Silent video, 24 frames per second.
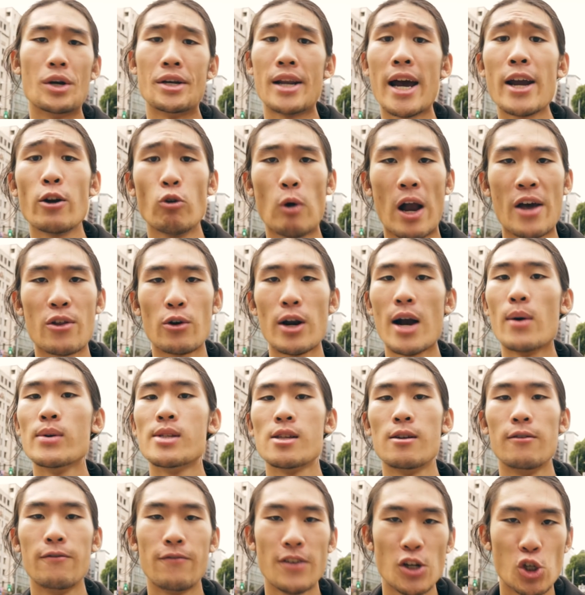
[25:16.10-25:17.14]
night rather, I
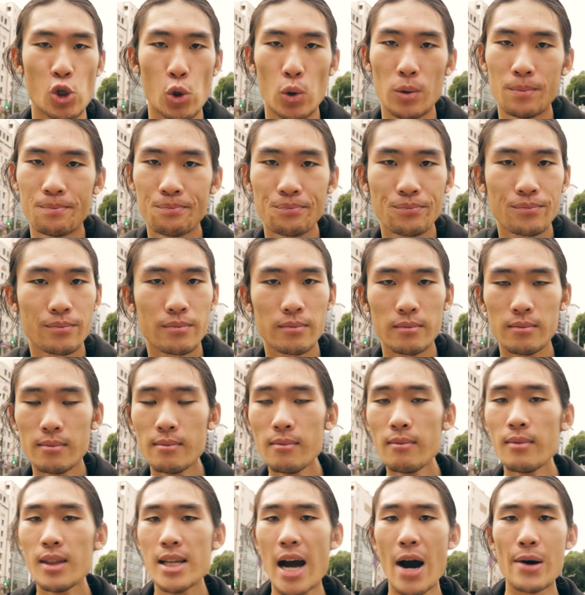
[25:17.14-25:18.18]
was at a vigil.
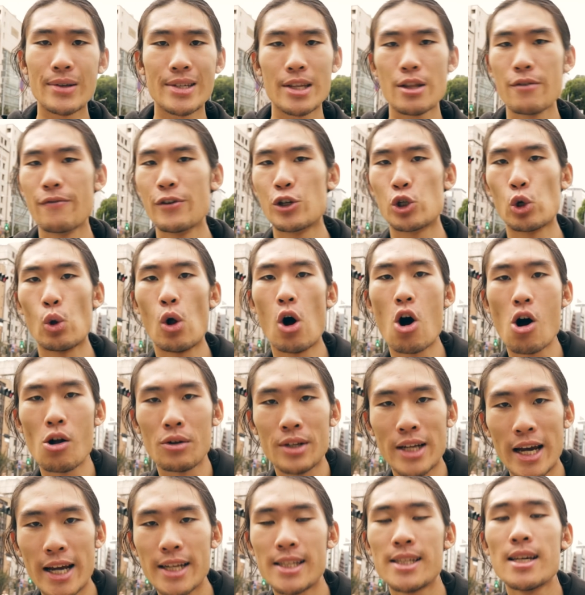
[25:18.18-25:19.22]
I was at the vigil all
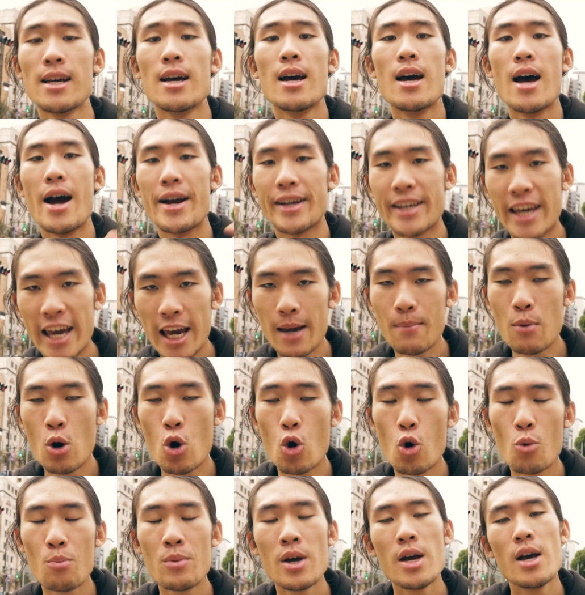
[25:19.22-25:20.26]
night, came
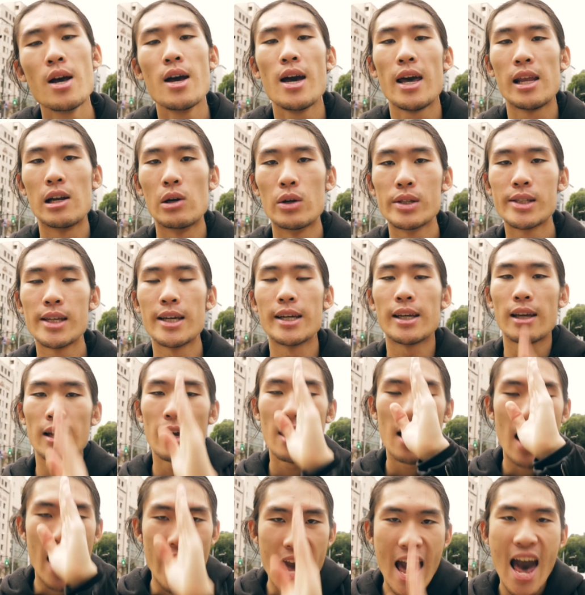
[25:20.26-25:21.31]
home, and I was like,
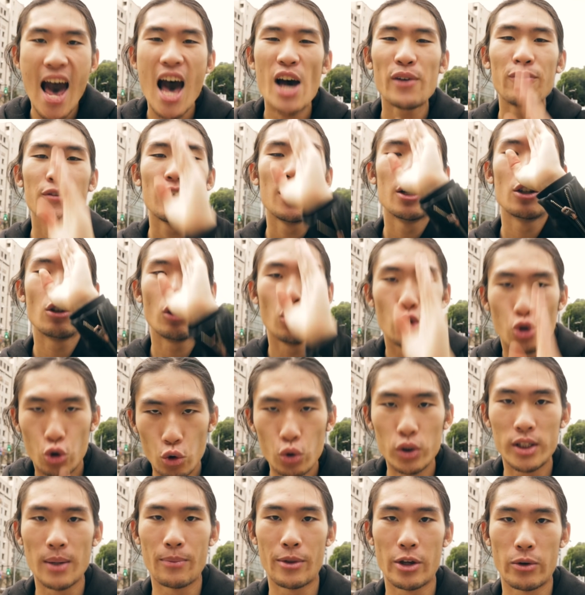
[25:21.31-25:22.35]
I have to
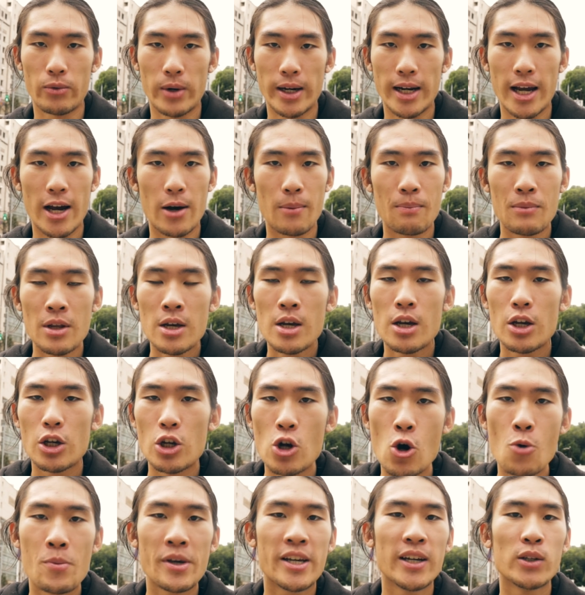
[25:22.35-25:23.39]
do something right now.
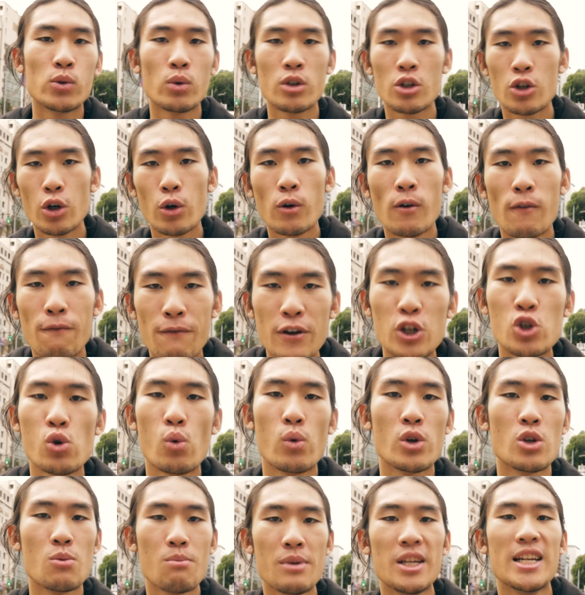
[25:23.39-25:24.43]
You know, because when you go to a vigil,
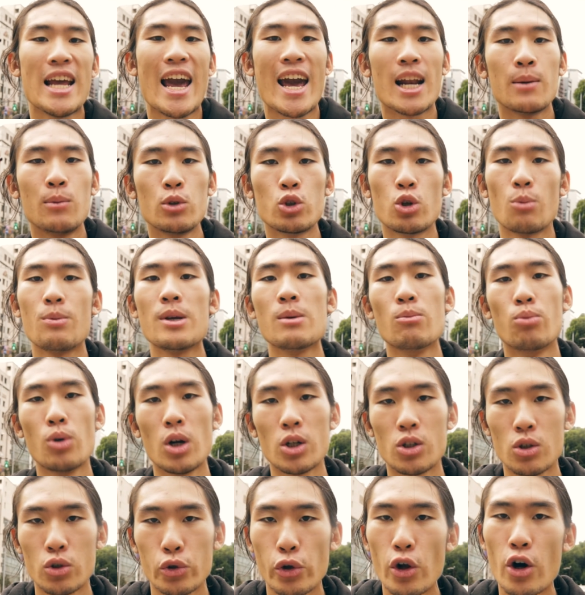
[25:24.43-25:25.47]
when you meet animals who are being
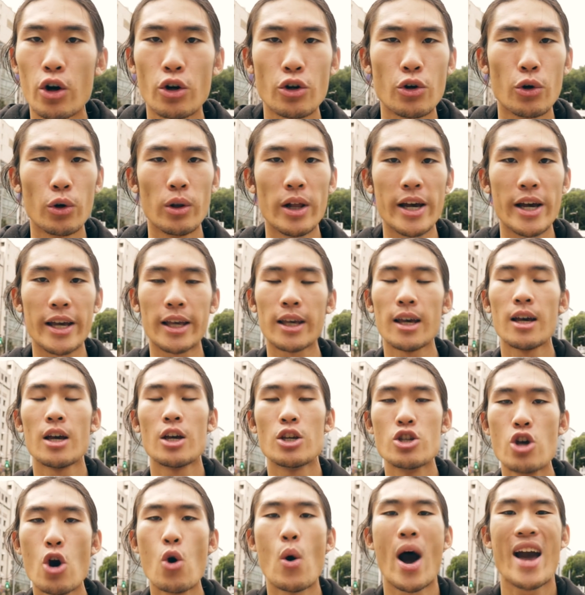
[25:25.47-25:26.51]
brought to slaughter, you're like,
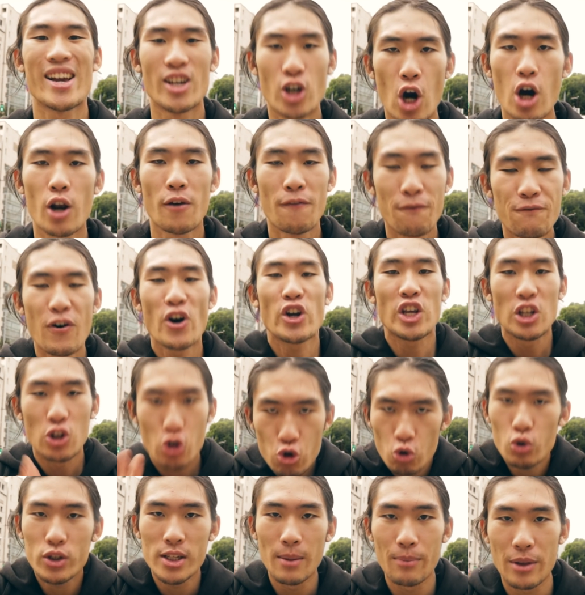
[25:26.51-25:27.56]
yo, I gotta fucking
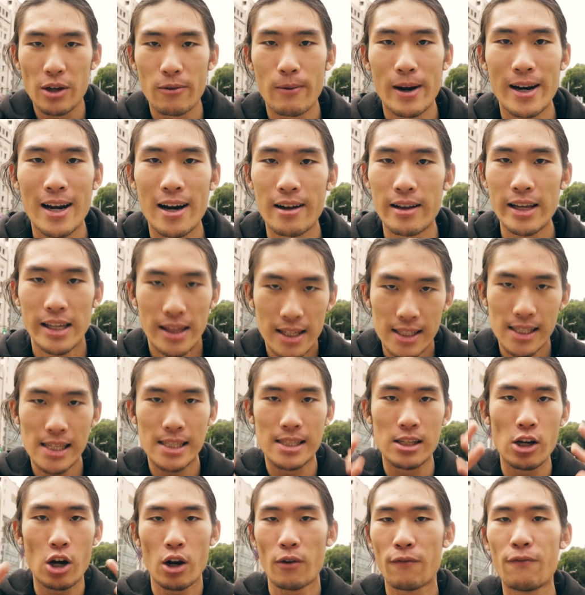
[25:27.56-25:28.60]
do something right now. Like, this
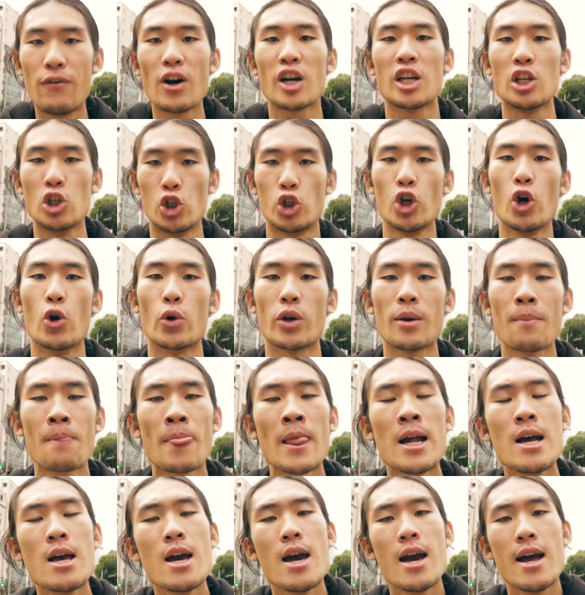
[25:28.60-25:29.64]
is not a fucking joke.
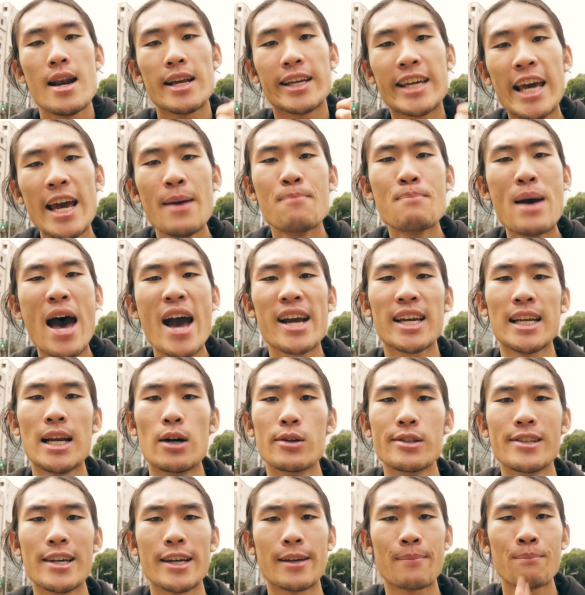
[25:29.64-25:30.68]
I came back and I
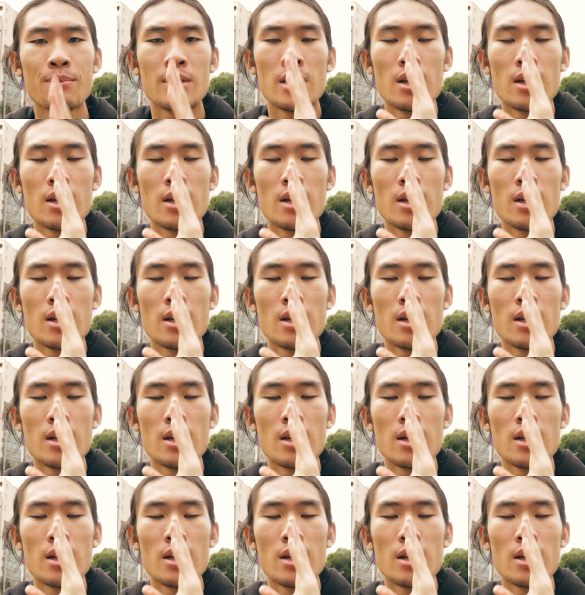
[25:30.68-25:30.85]
was like,